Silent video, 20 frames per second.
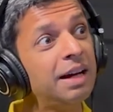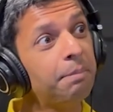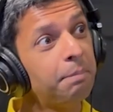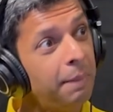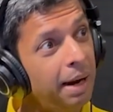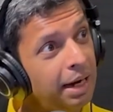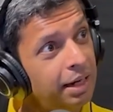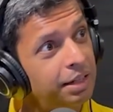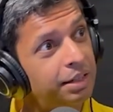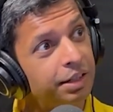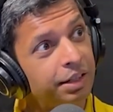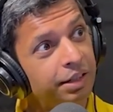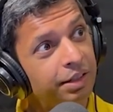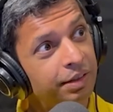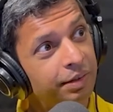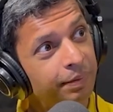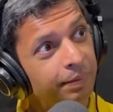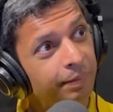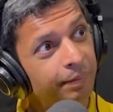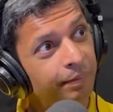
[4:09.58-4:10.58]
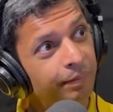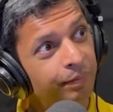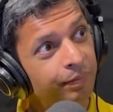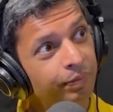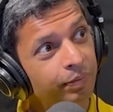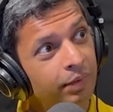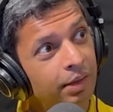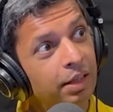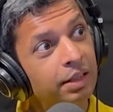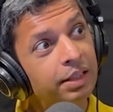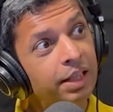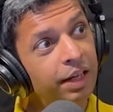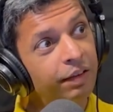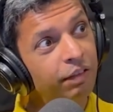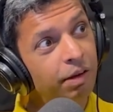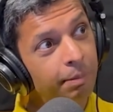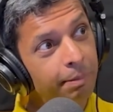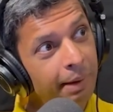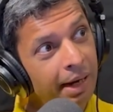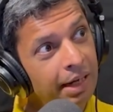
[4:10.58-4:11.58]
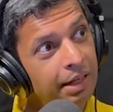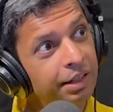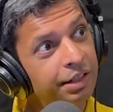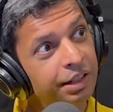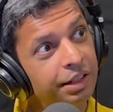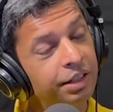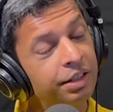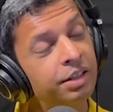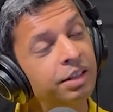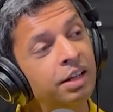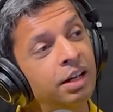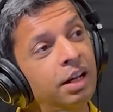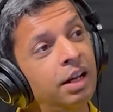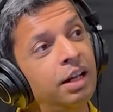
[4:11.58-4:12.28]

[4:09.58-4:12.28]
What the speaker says: amended. They've amended